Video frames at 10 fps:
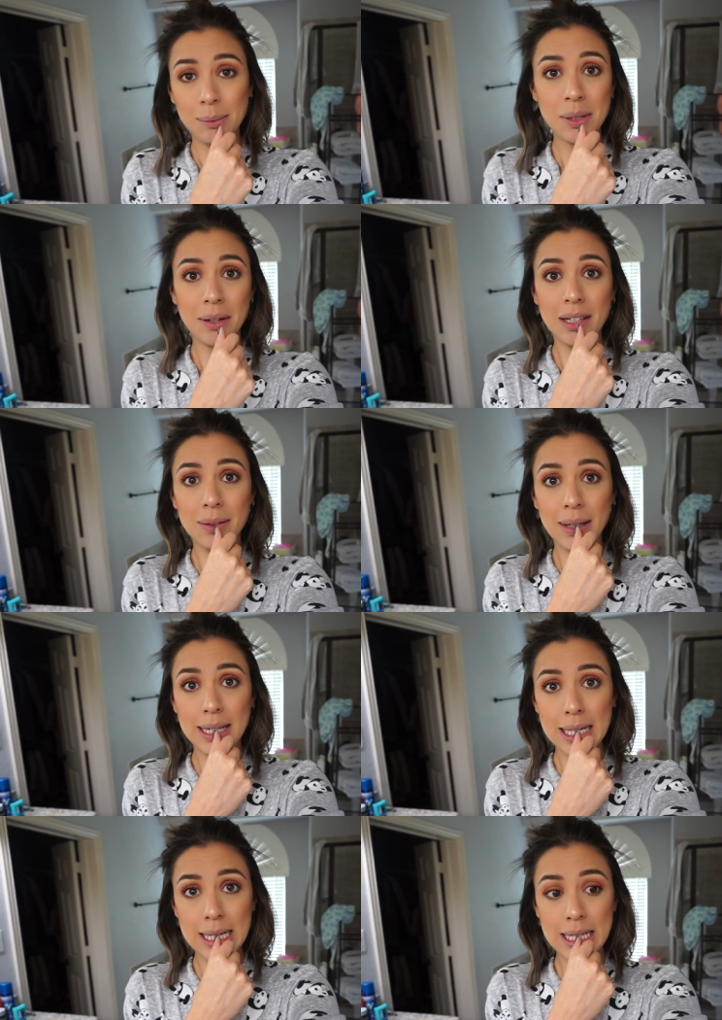I'm sorry, you
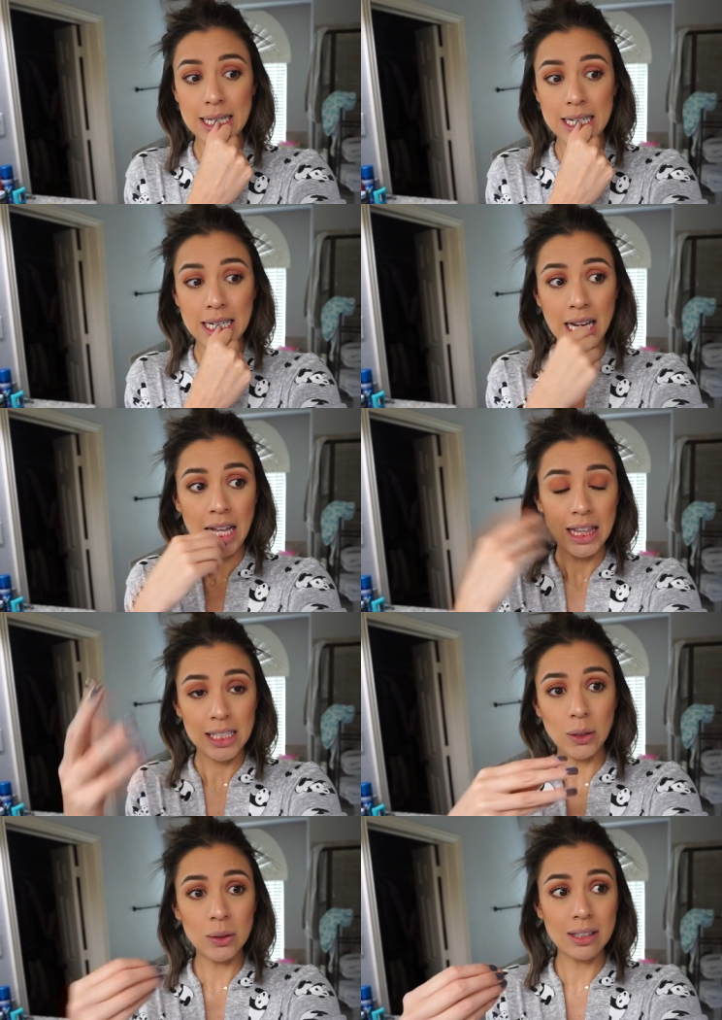guys
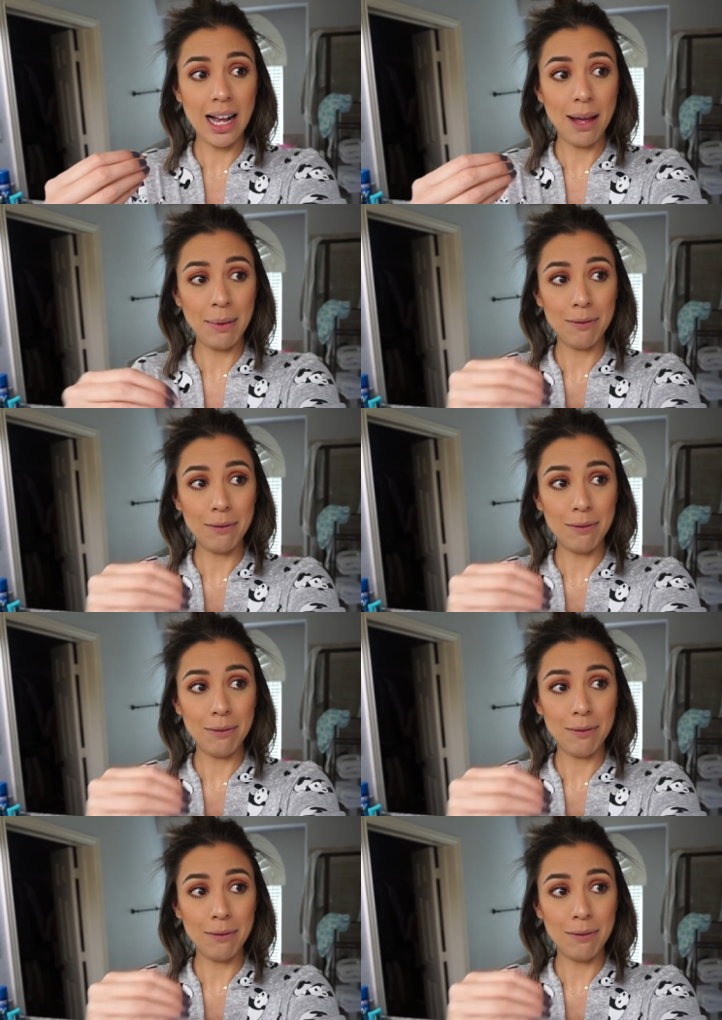this whole time